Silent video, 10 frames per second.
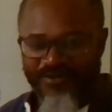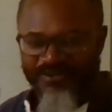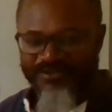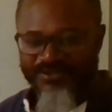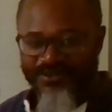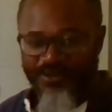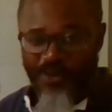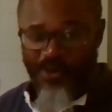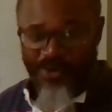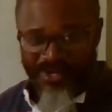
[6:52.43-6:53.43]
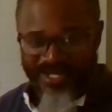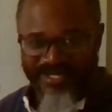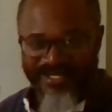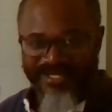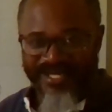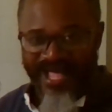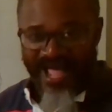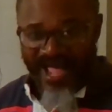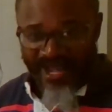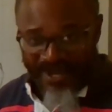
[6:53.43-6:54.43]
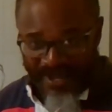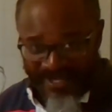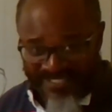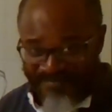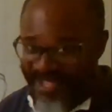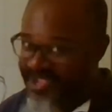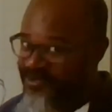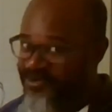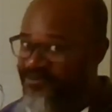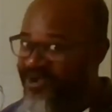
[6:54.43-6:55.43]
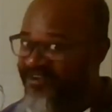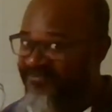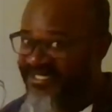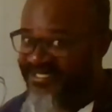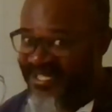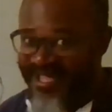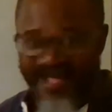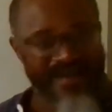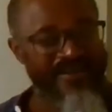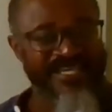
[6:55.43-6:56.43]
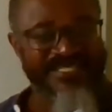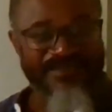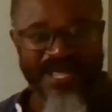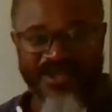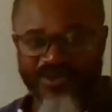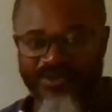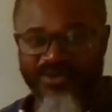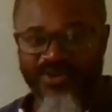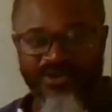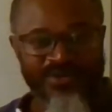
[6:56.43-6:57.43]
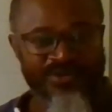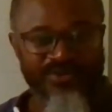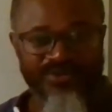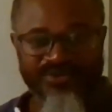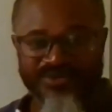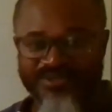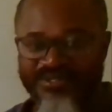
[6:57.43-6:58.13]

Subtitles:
I expect you to have mistakes. I expect you to see